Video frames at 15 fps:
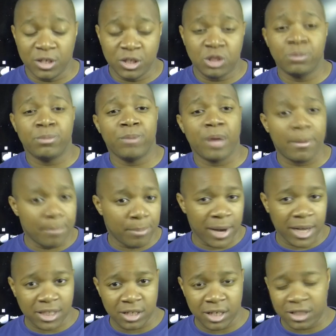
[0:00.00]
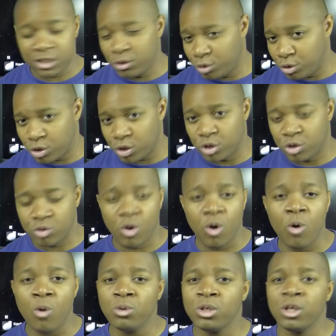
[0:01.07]
this Superman breaks Lex Luthor's
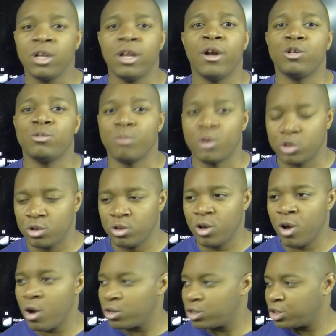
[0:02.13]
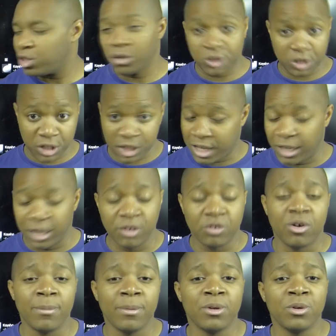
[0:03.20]
control, declares martial law, starts killing
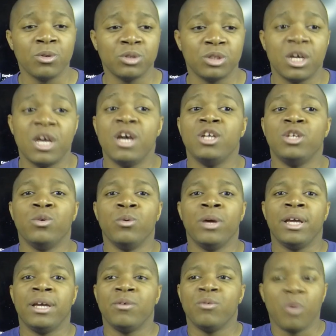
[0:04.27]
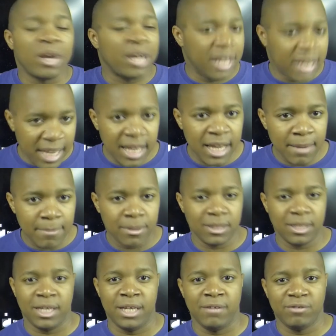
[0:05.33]
criminals, doing what he
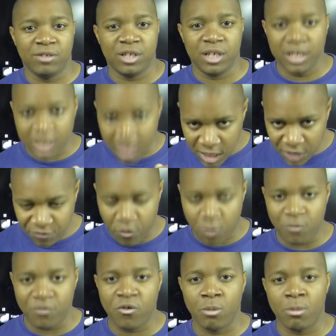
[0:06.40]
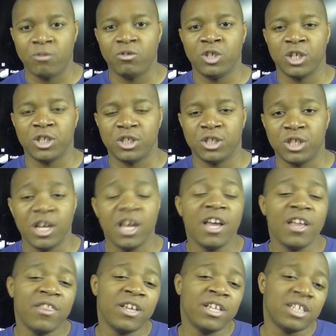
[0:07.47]
believes is his own form of justice.
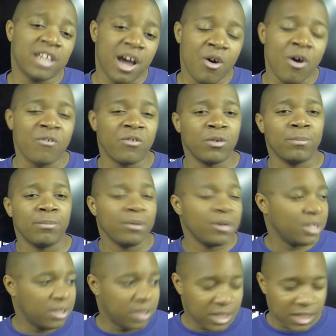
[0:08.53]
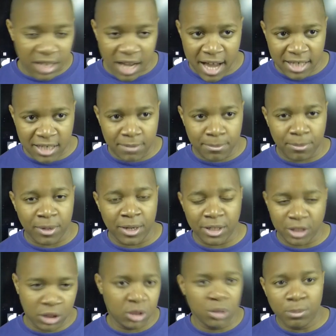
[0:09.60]
This, however, decides to bring
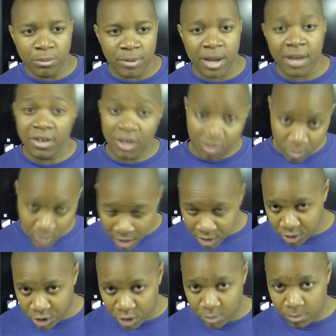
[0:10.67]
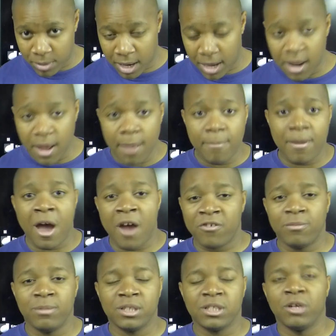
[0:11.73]
Superman, the original Superman, back
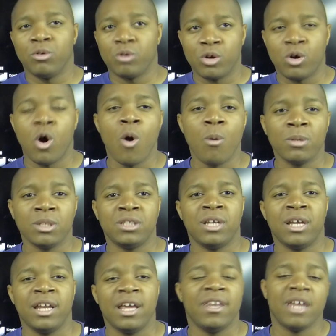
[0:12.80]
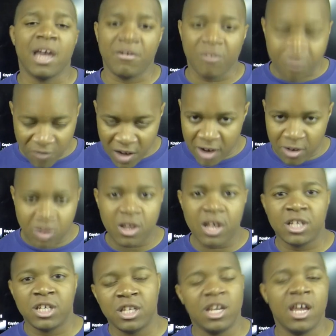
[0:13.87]
from his little coma state, and they have a final
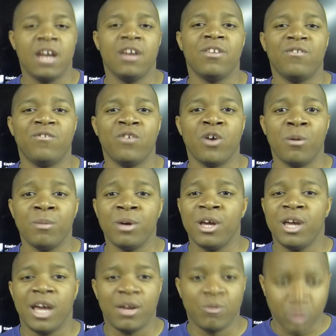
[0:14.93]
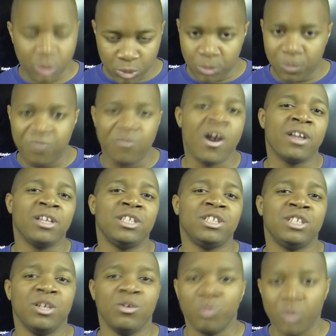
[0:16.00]
clash at the end of the film in which we will finally
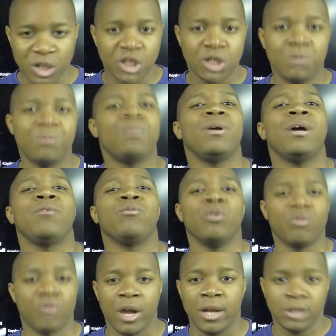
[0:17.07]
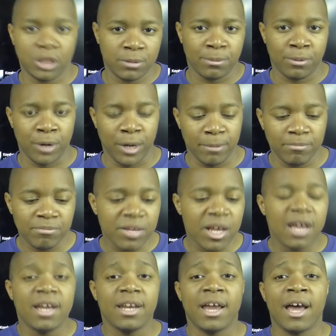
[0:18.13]
see which Superman will reign supreme.
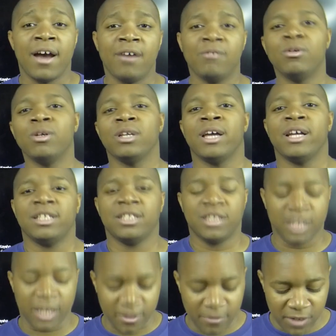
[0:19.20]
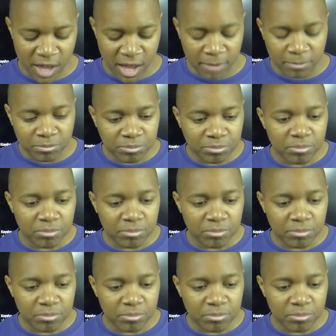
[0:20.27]
Now, I would like to say that